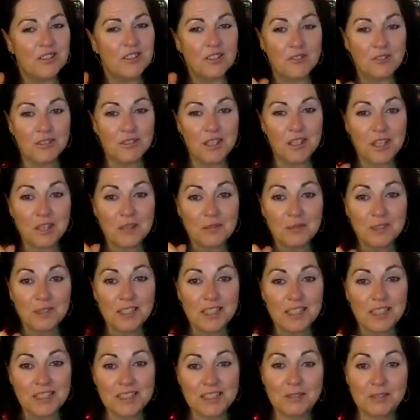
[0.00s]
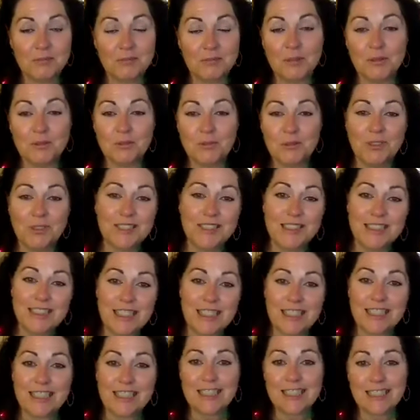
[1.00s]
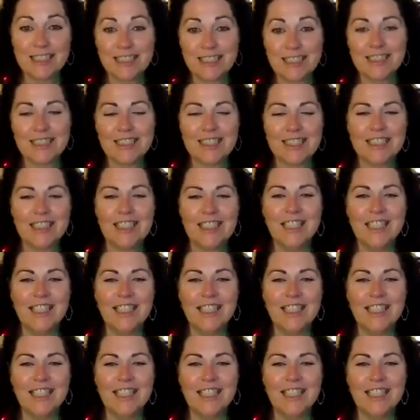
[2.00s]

So come and get your bonuses.